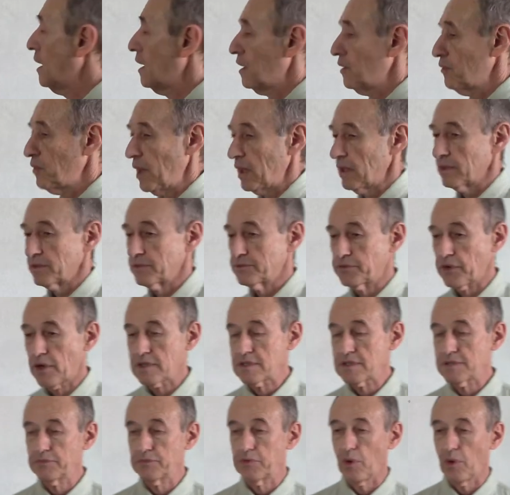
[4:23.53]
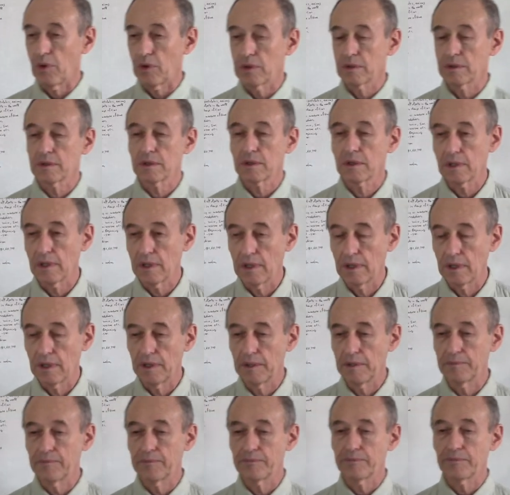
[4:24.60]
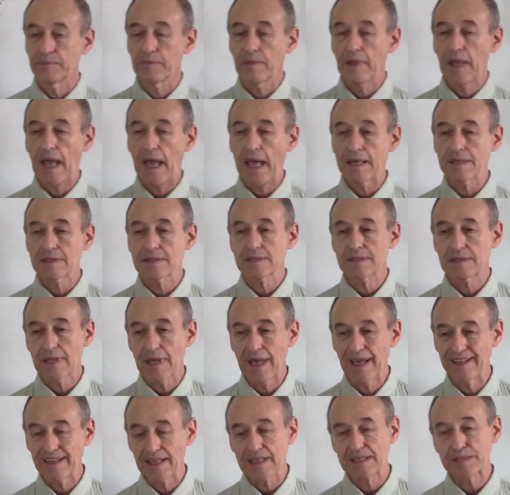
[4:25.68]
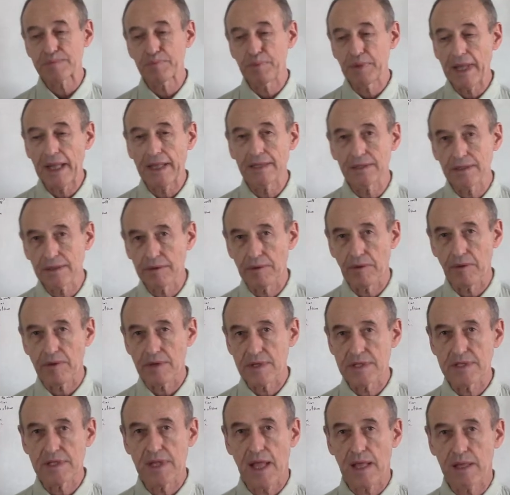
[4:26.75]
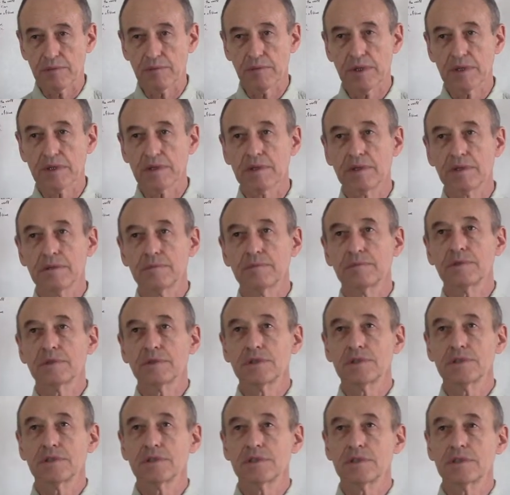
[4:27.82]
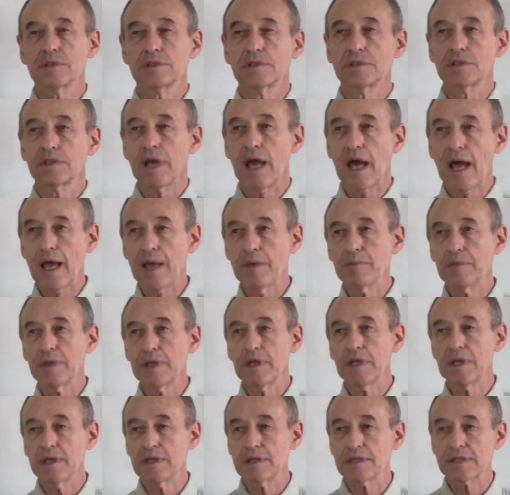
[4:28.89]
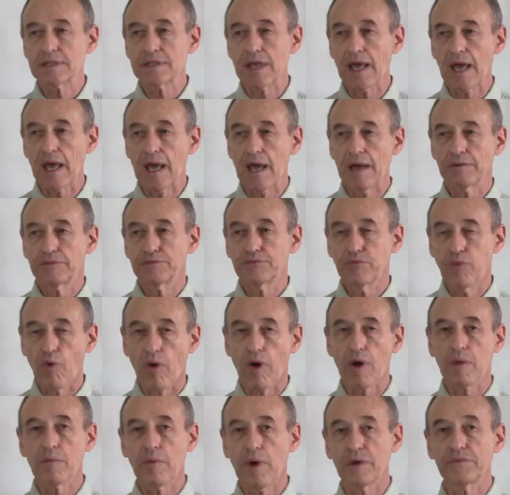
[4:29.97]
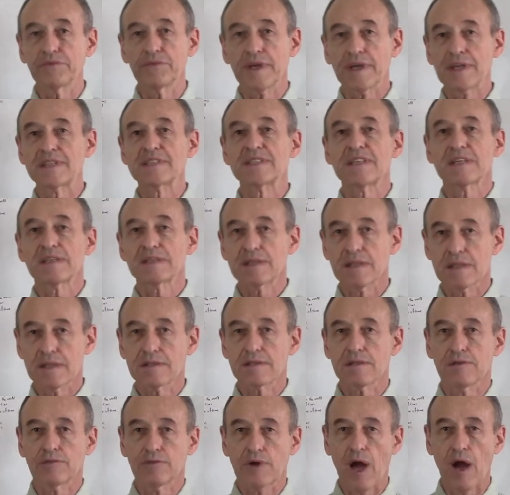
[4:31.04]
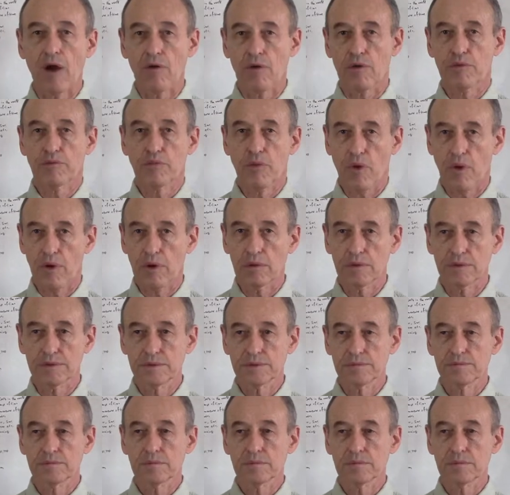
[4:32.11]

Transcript: Well, first of all, as an explanatory statement, time is a form of existence of our world.